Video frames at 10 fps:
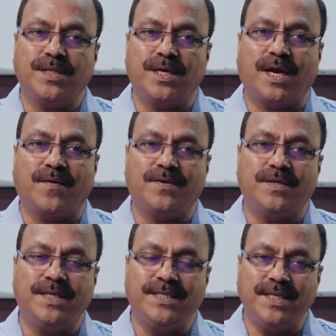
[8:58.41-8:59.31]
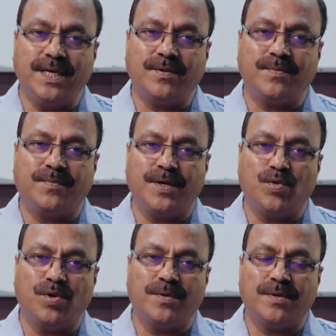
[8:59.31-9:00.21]
that after teaching a
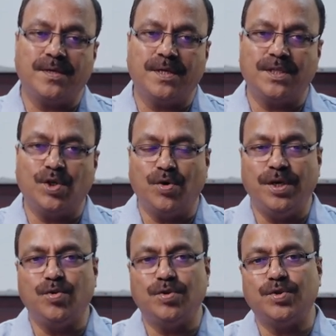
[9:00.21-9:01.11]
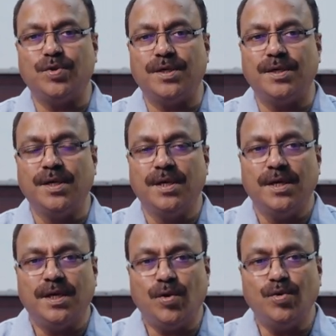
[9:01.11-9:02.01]
particular uh, theory to a student,
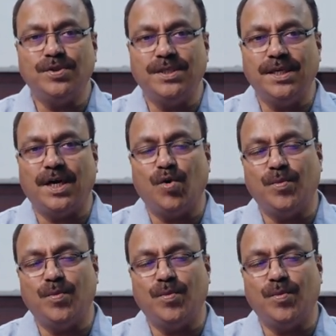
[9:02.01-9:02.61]
now you see how